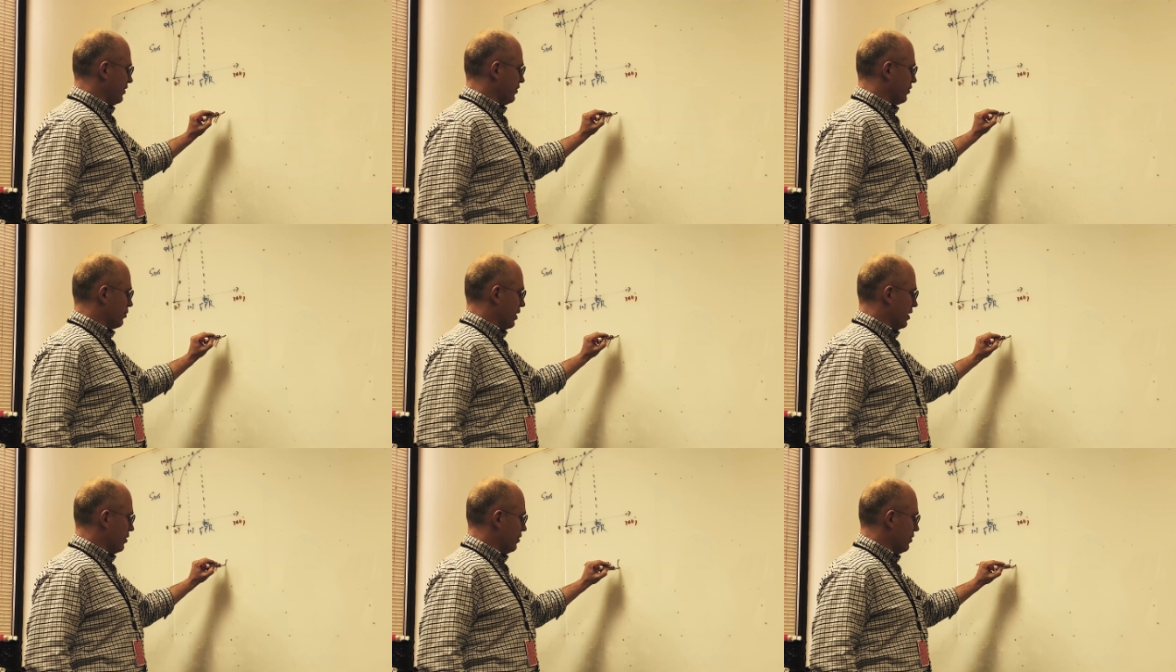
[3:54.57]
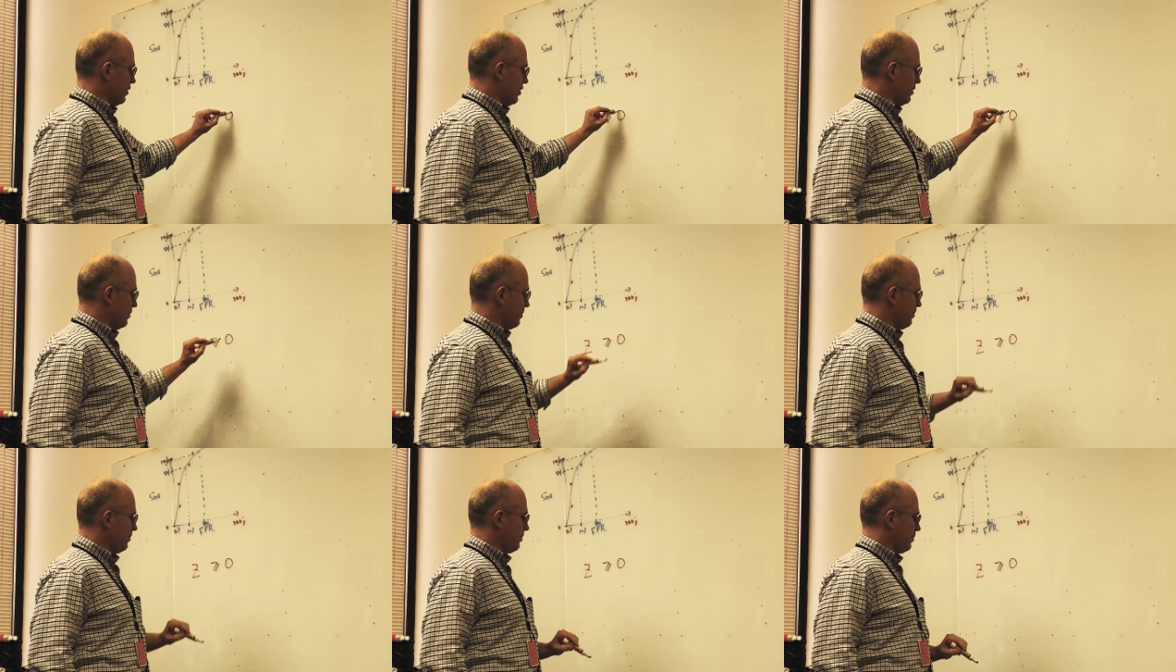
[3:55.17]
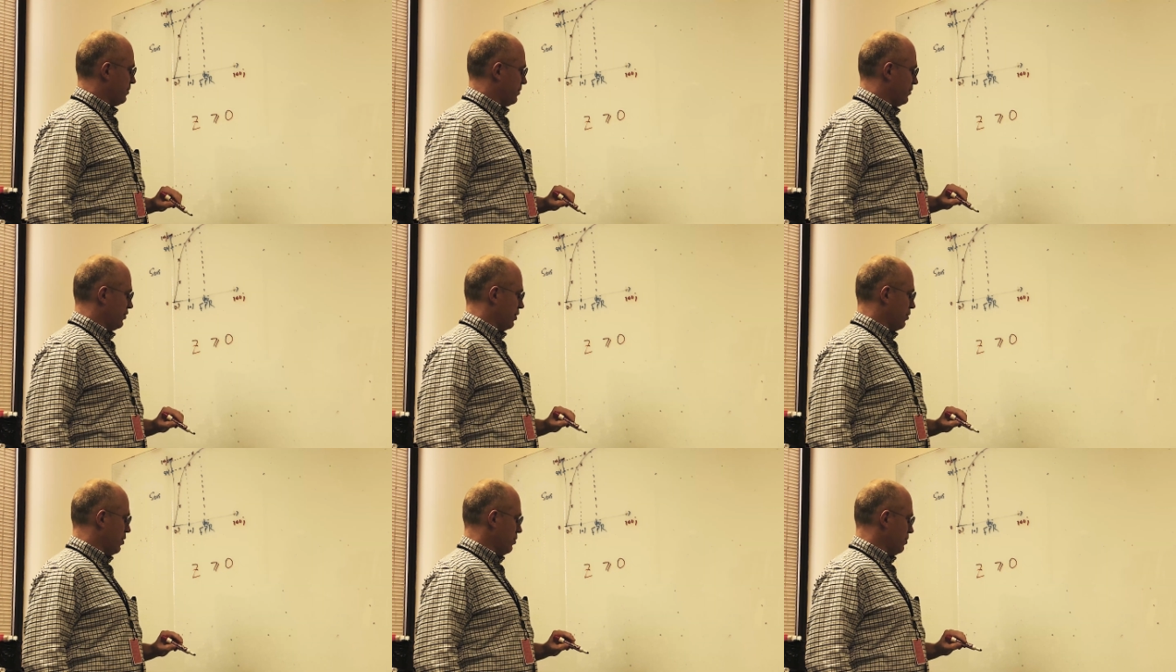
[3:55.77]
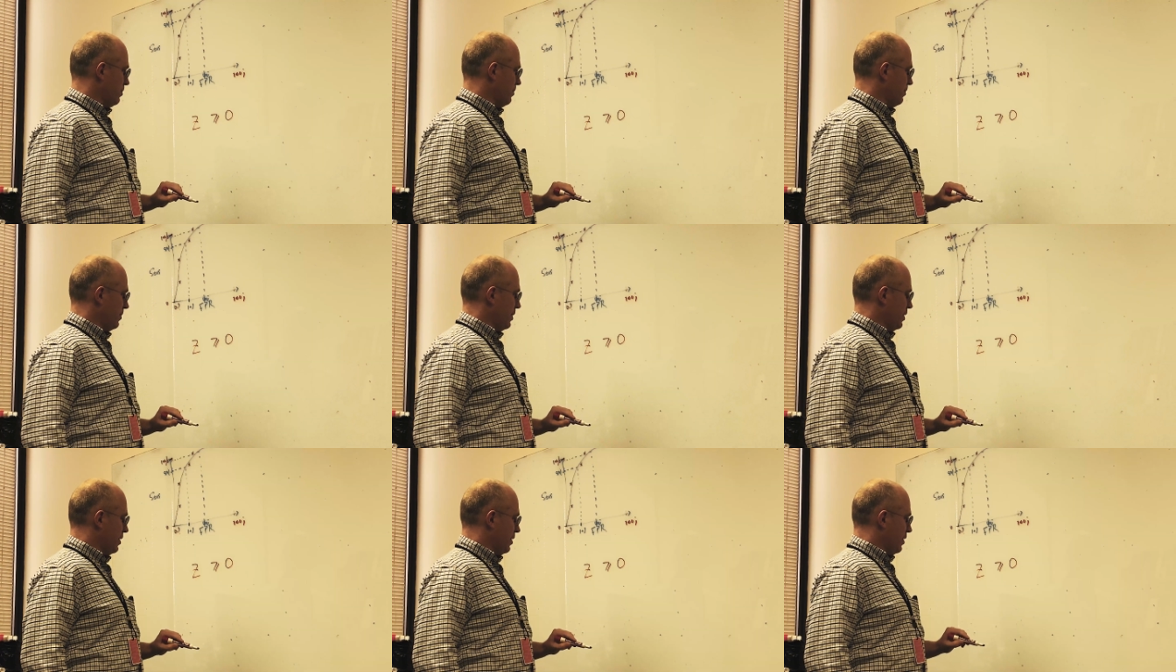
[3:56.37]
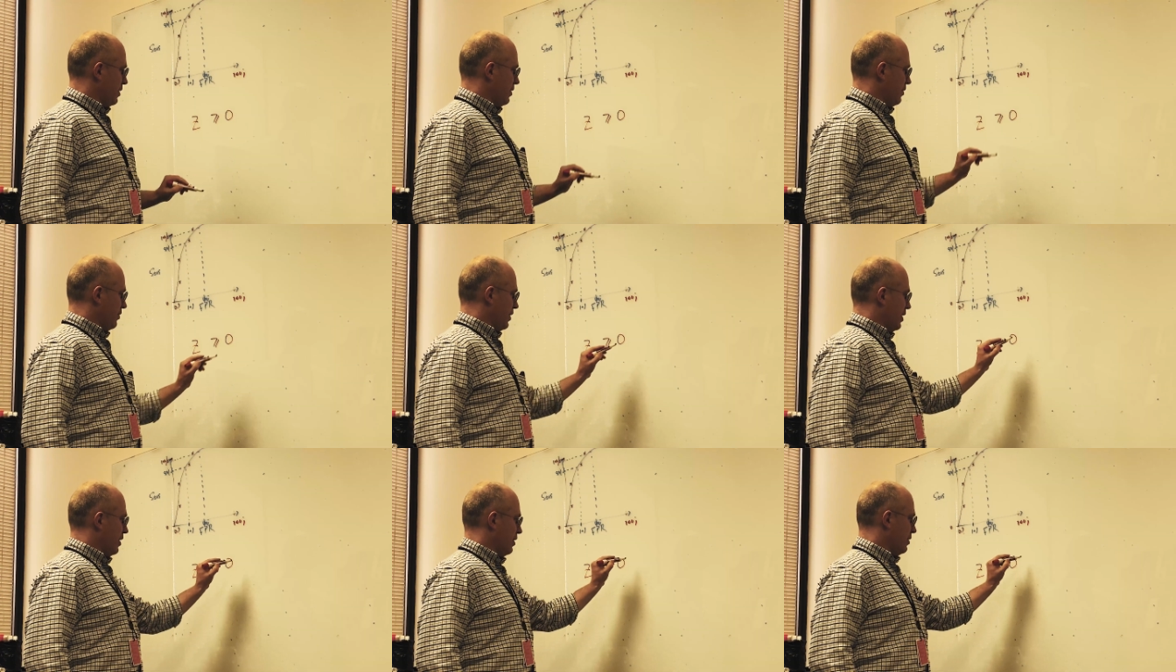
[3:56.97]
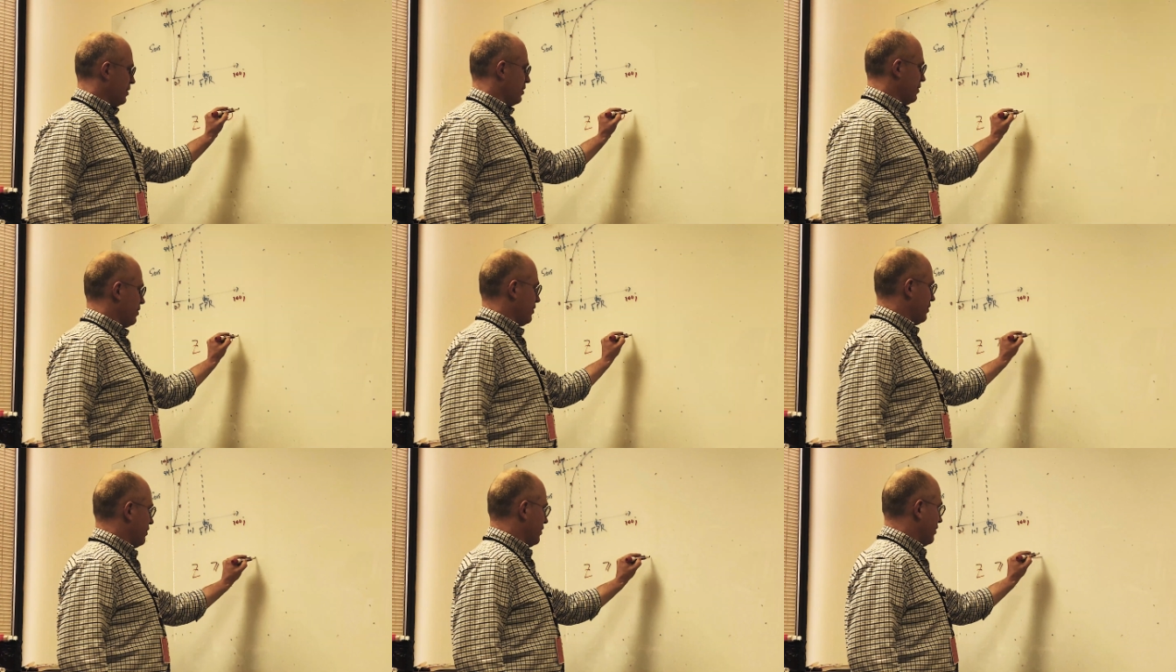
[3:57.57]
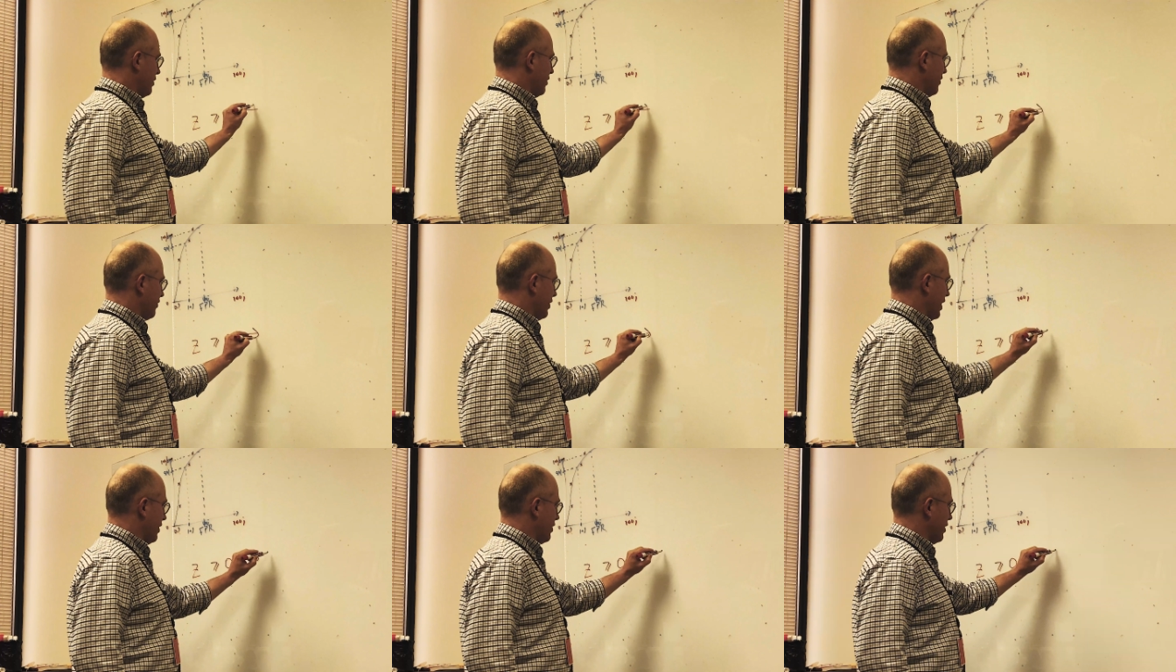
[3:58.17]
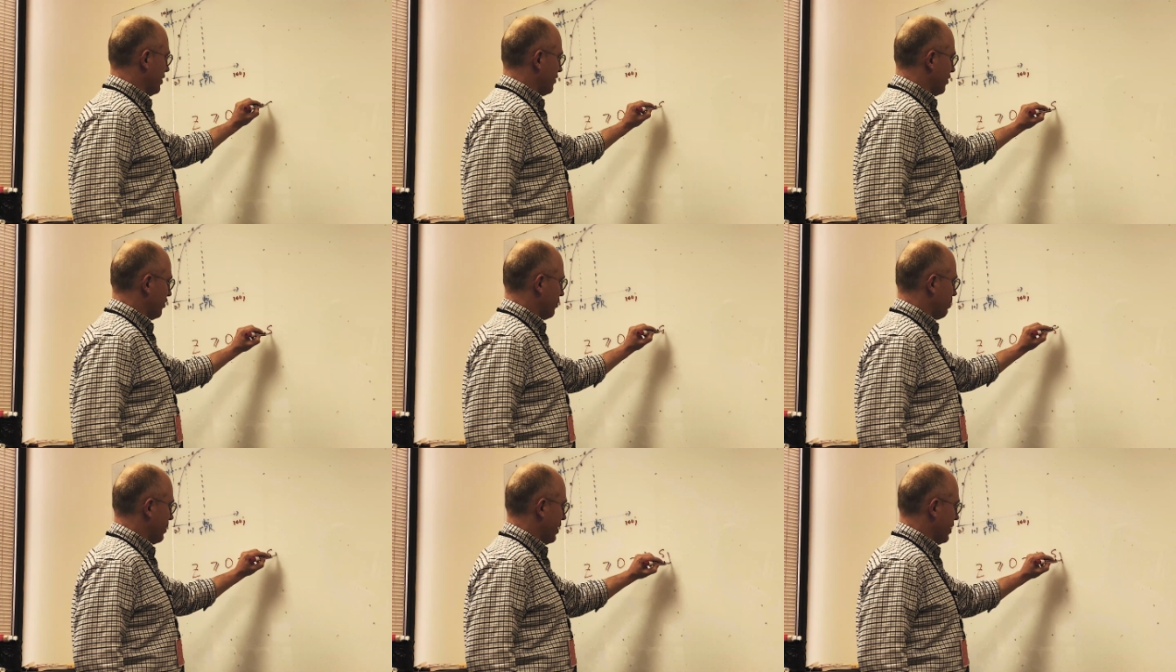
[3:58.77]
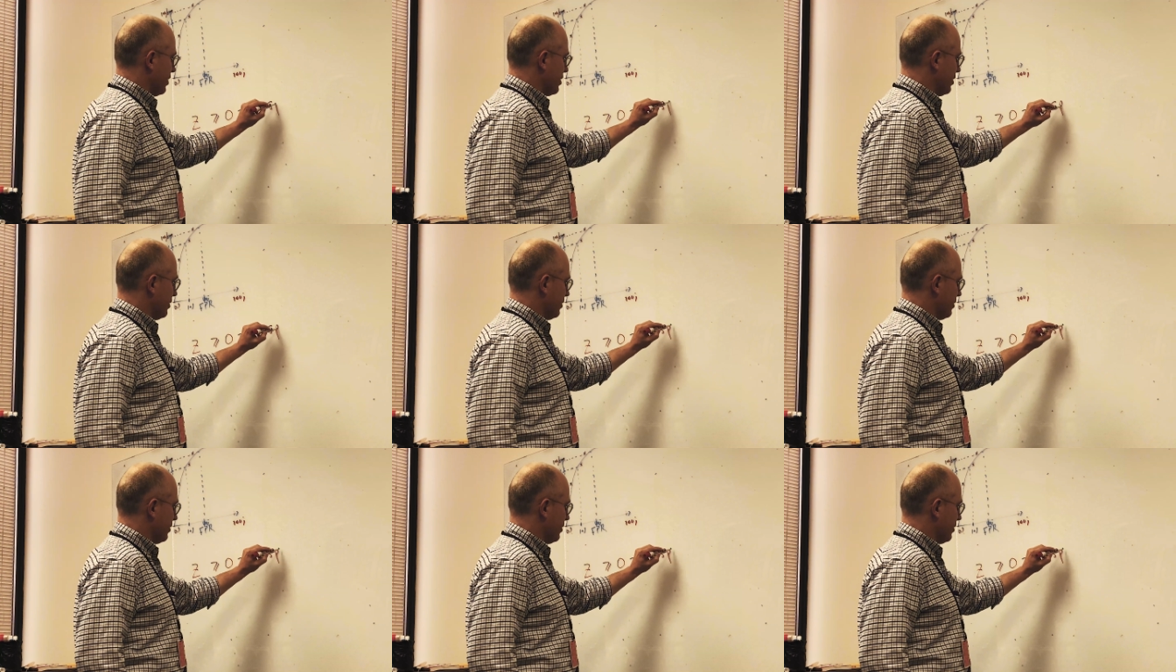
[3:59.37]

is greater than 0 uh -huh. then say that it's a spike.